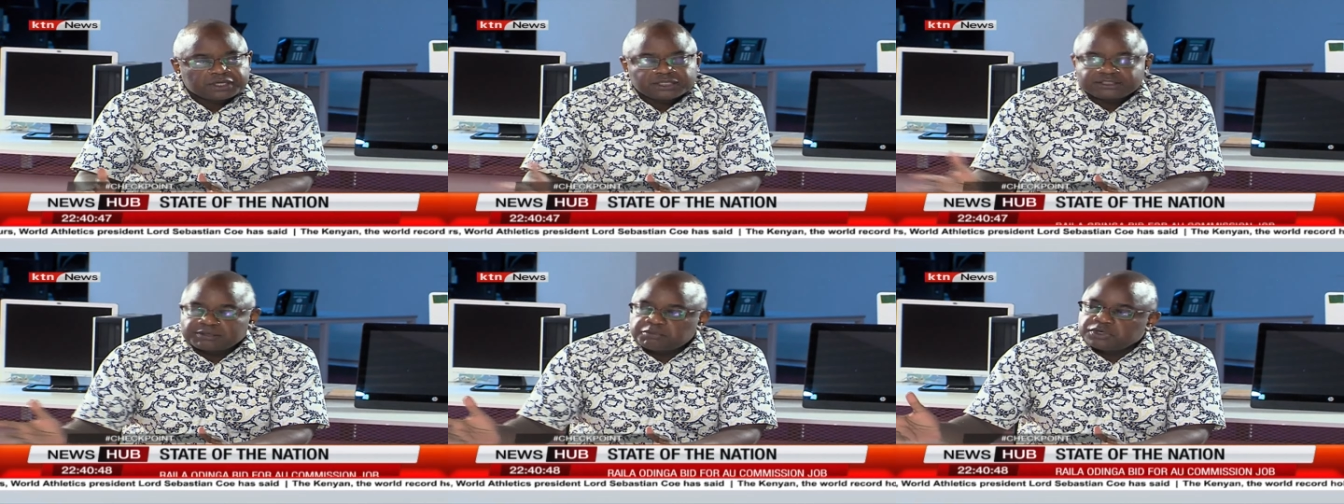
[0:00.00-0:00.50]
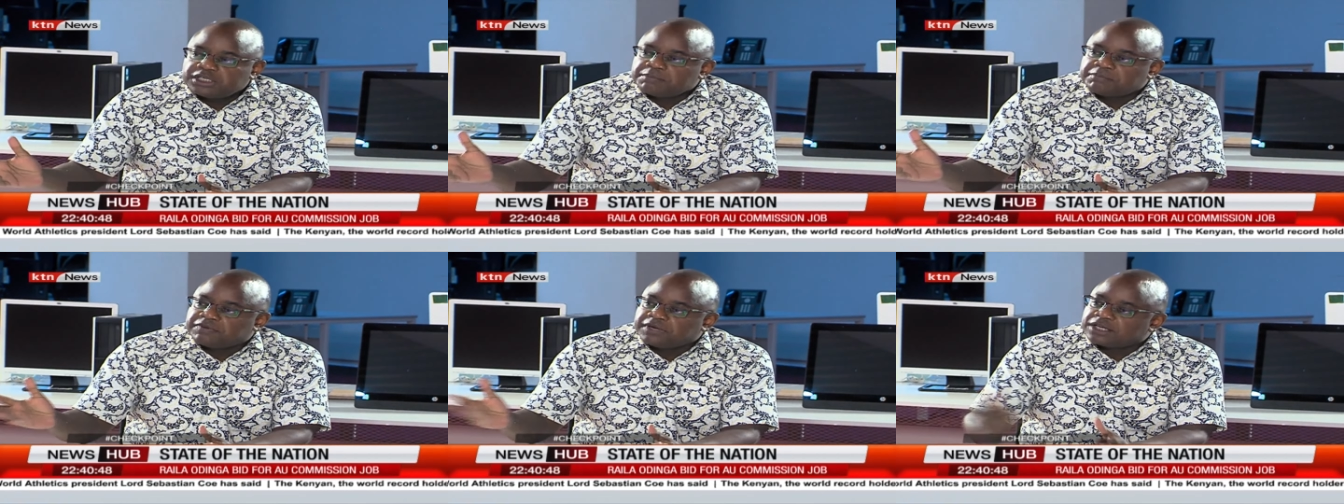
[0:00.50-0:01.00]
Some
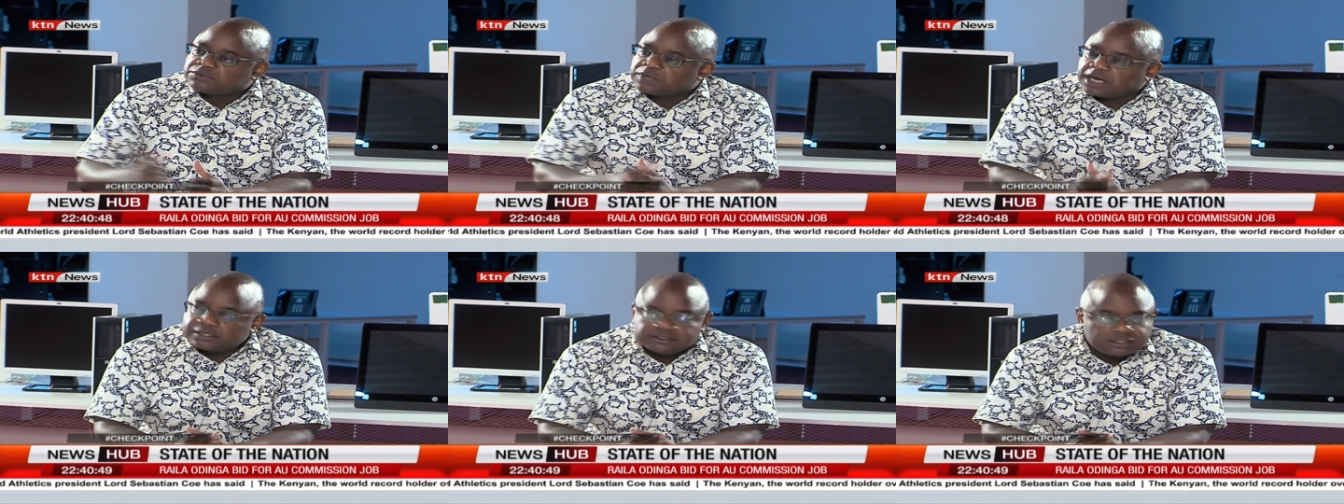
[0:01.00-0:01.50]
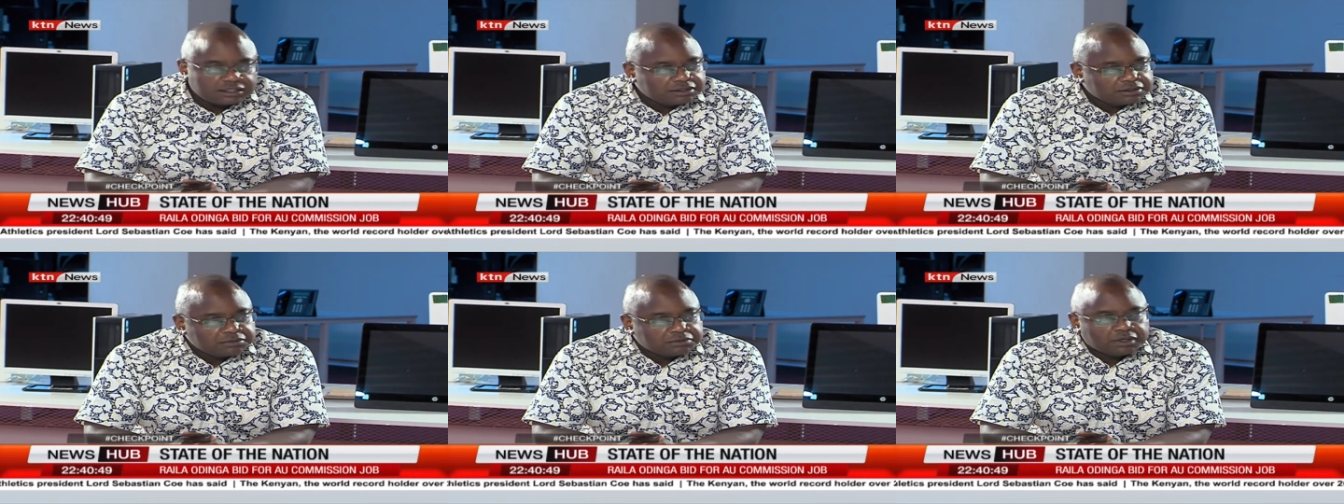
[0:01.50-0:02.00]
ODM fellows were asking,
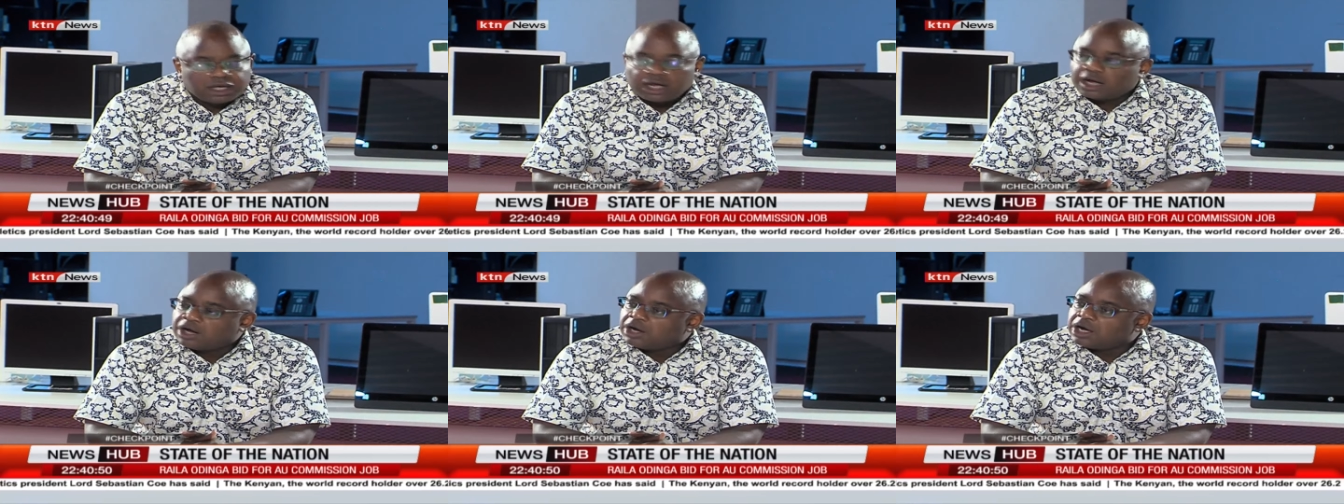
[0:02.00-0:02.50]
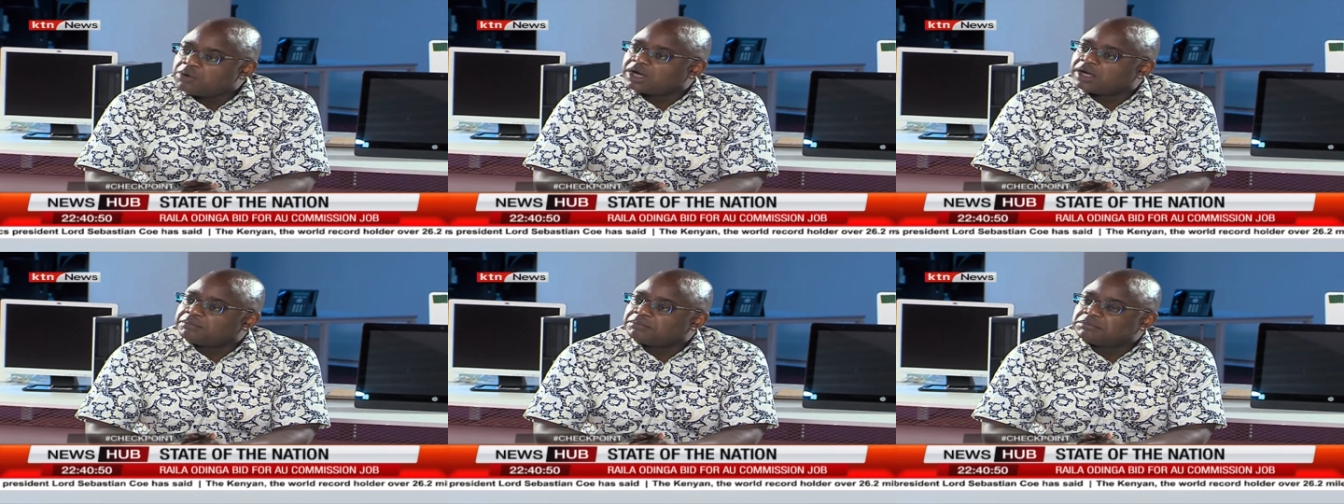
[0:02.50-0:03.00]
how
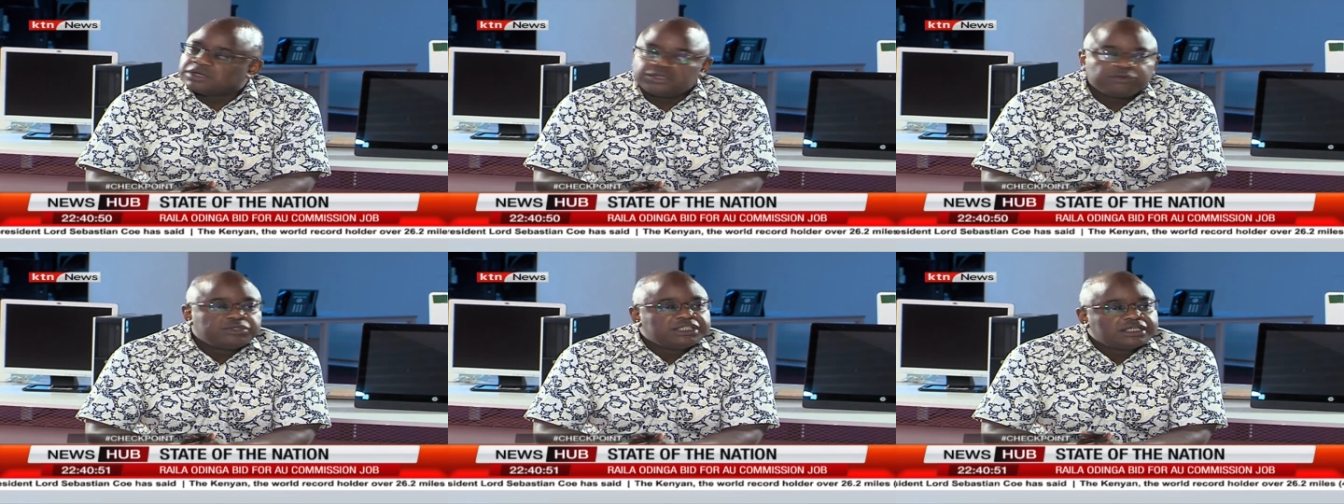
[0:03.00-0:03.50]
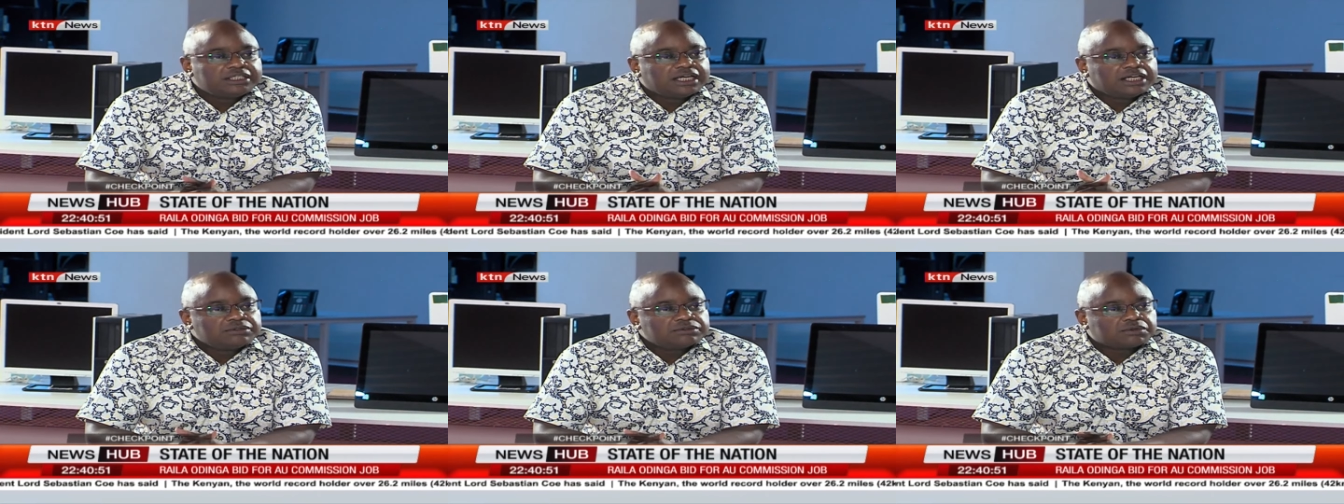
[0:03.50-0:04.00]
come UDA did
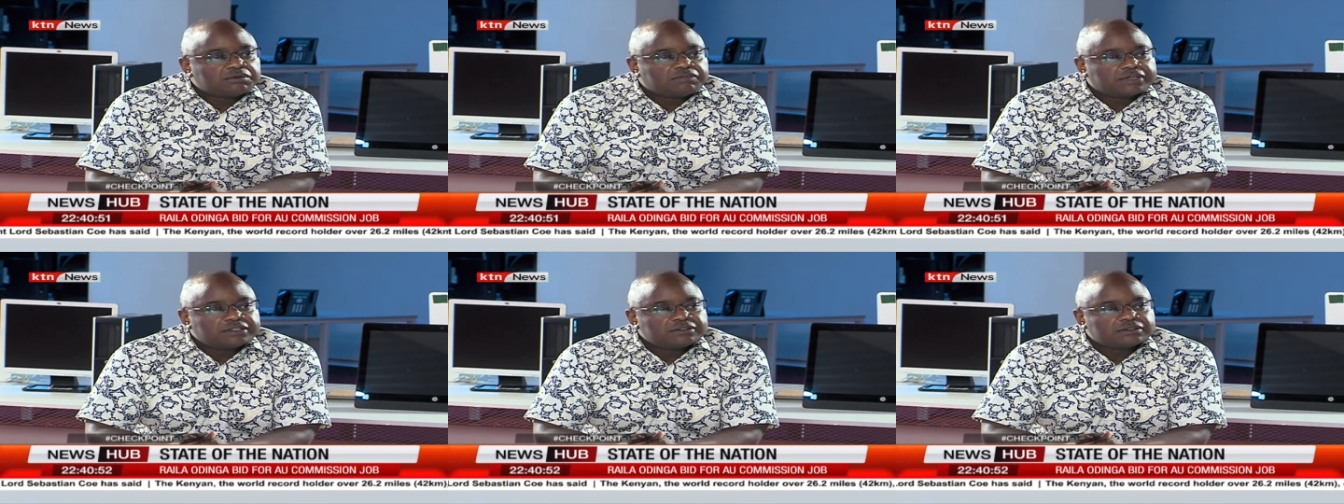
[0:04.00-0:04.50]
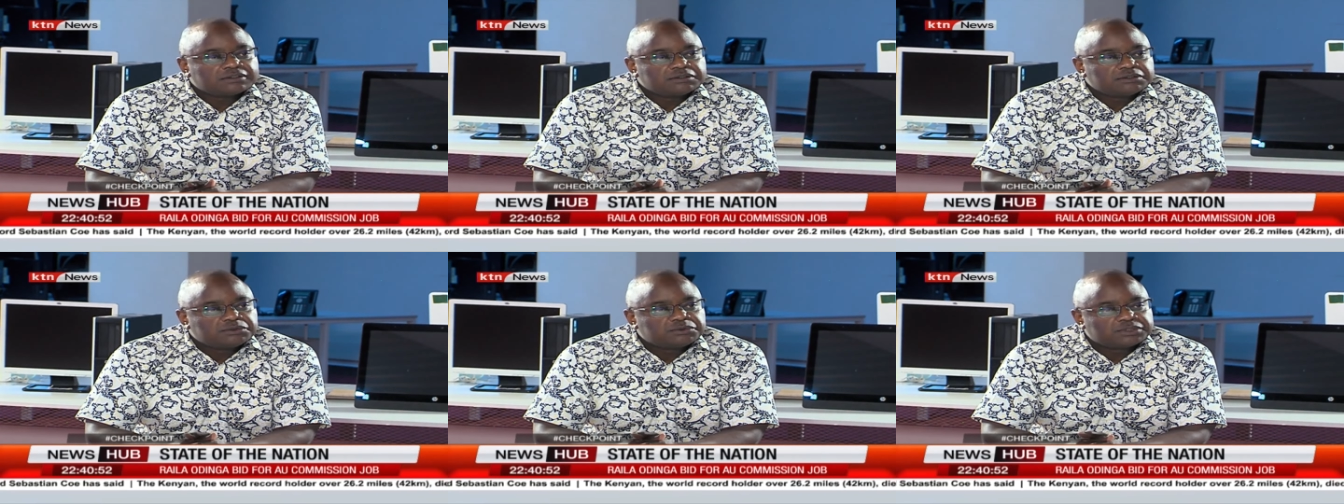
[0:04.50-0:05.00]
a news conference
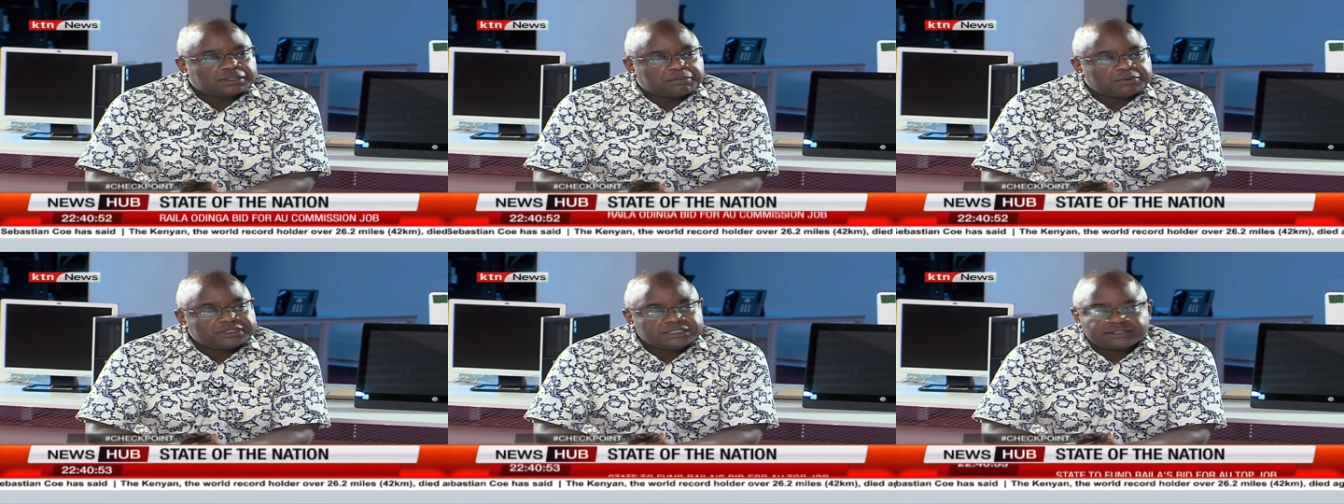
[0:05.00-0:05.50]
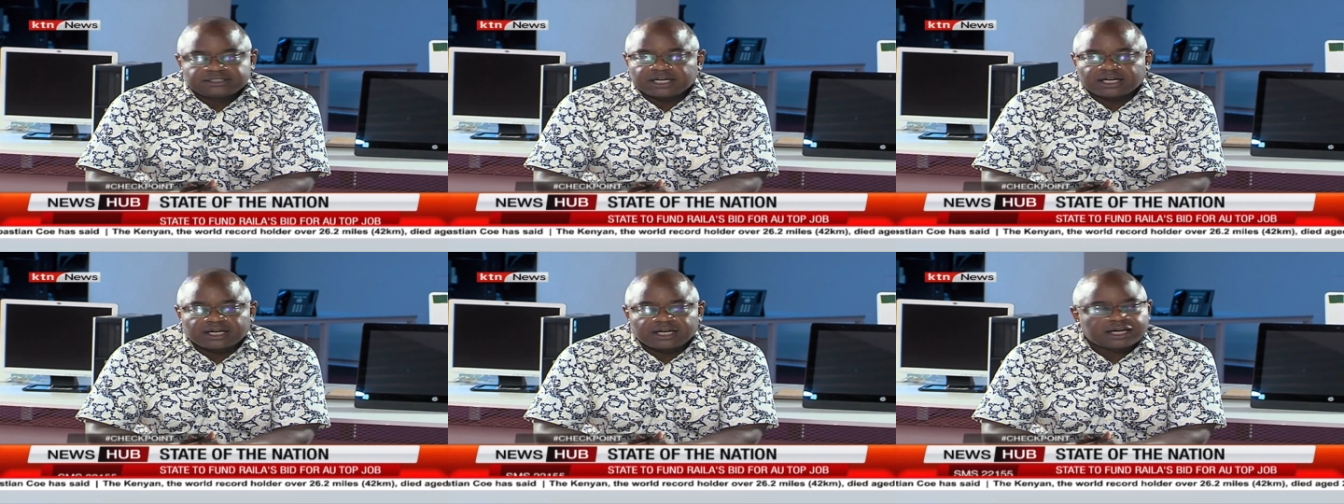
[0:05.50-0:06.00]
to support his
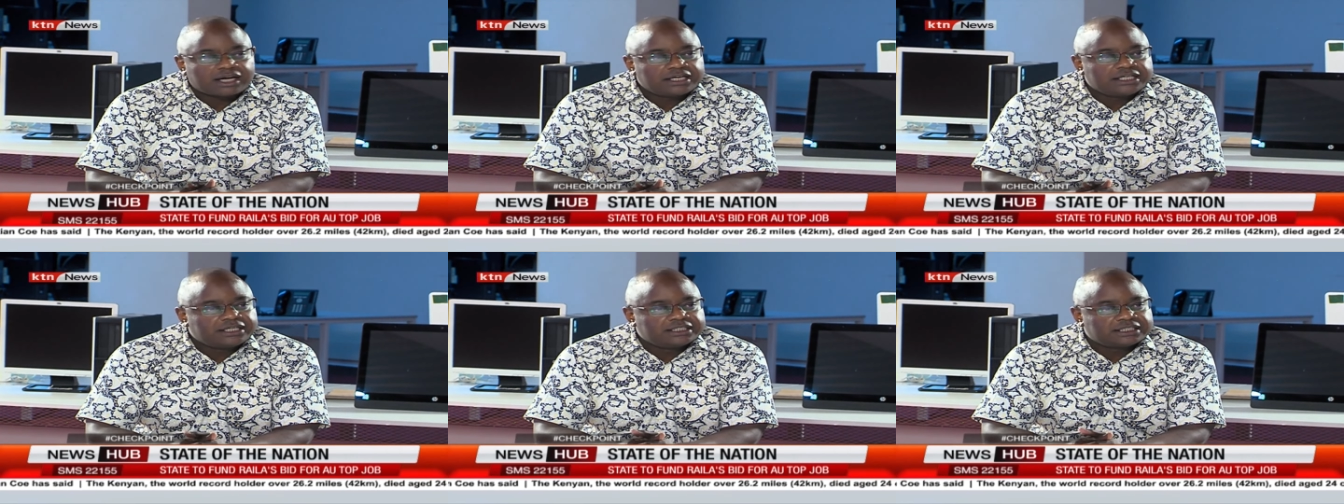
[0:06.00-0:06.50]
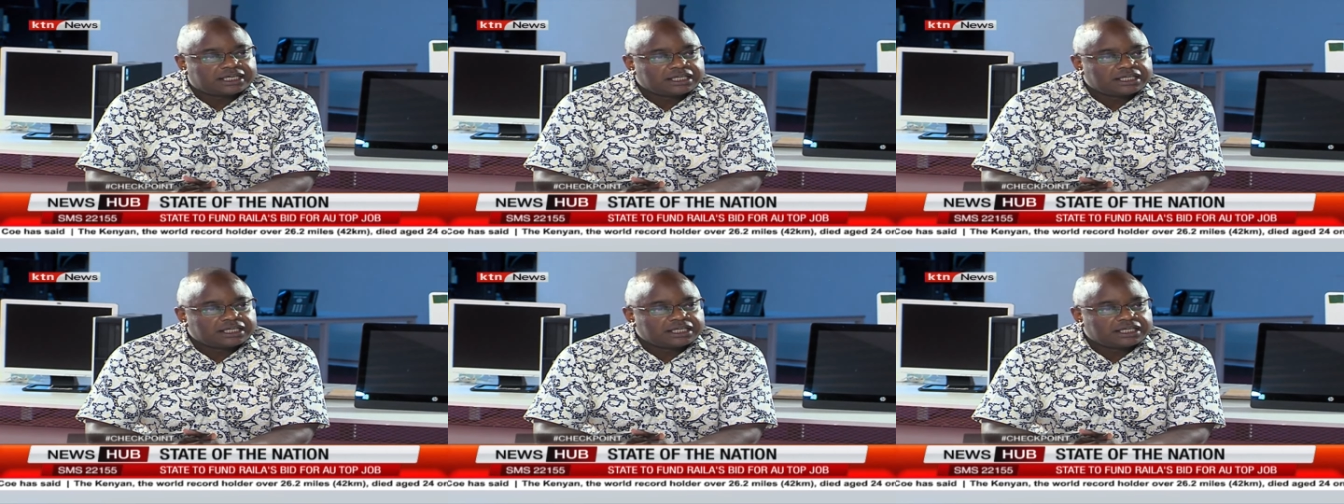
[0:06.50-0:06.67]
uh, candidature?